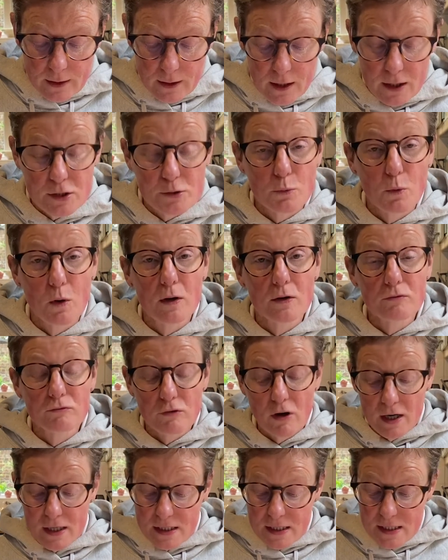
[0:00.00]
As one
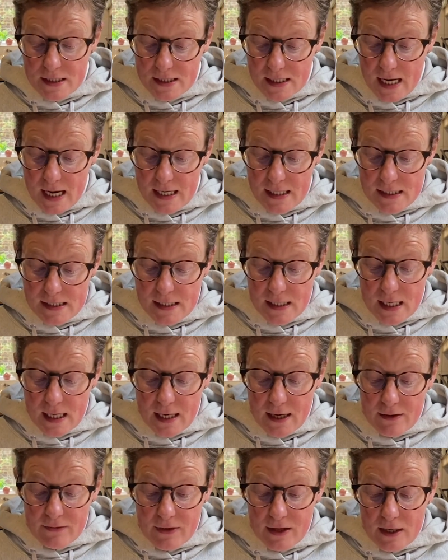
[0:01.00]
writer says,
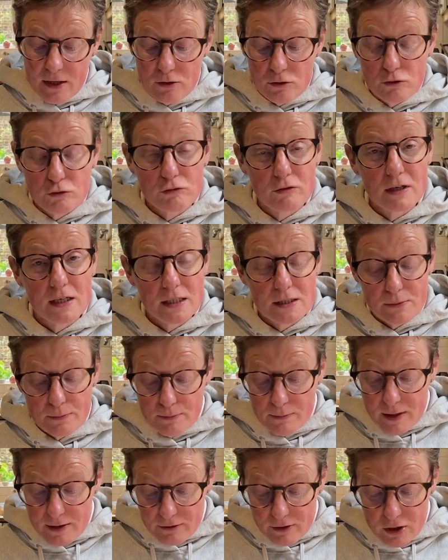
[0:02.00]
they can treat
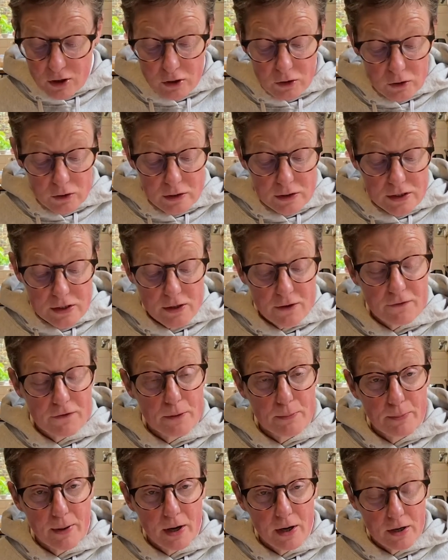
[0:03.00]
miracles of the
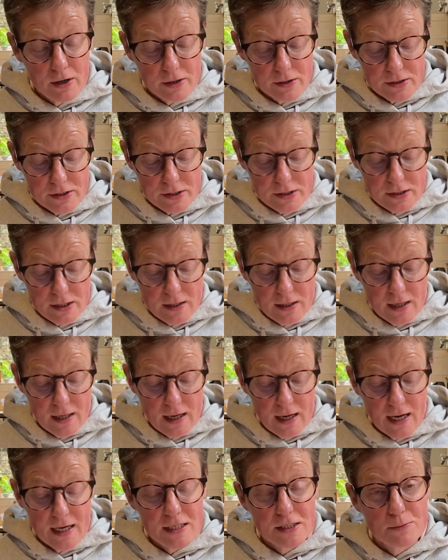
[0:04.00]
past
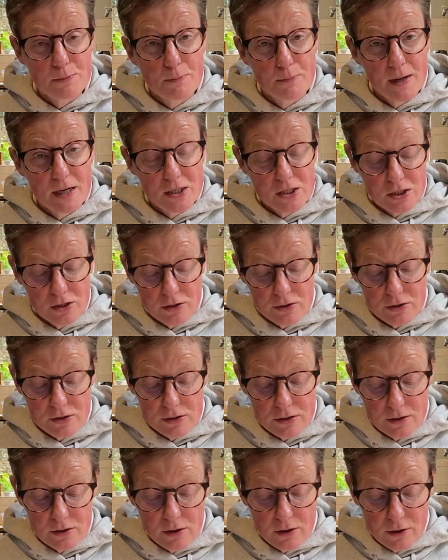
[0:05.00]
as
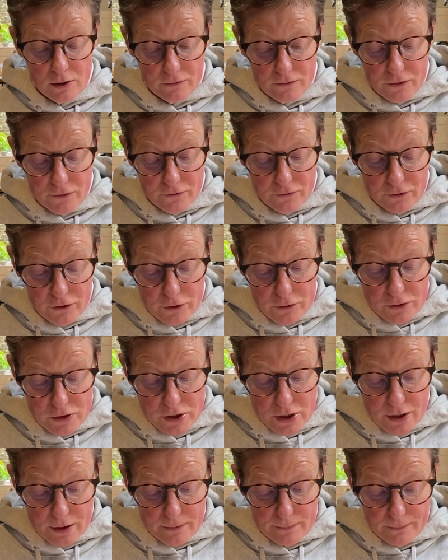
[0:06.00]
measures of the
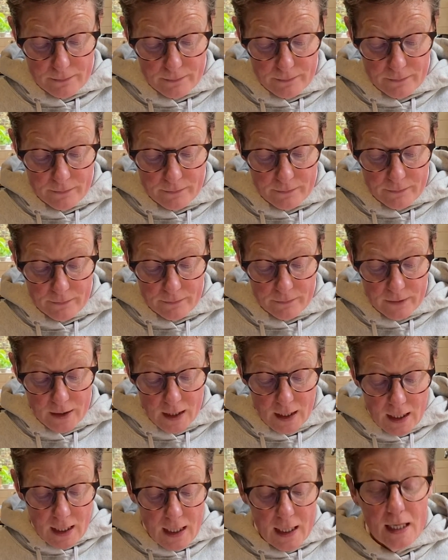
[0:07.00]
future.
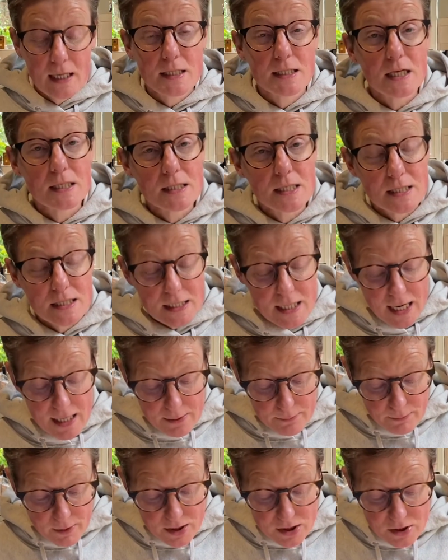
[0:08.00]
It doesn't
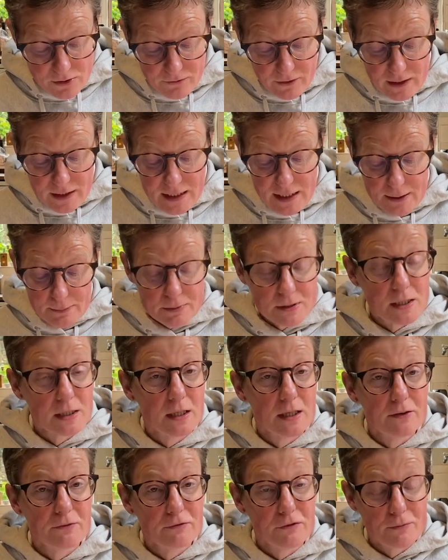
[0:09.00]
take much of a leap to
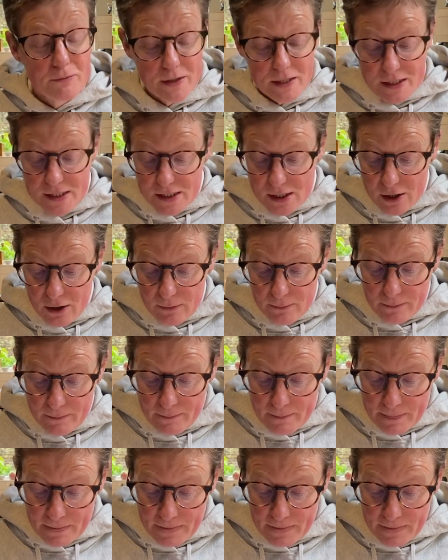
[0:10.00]
learn from this psalm.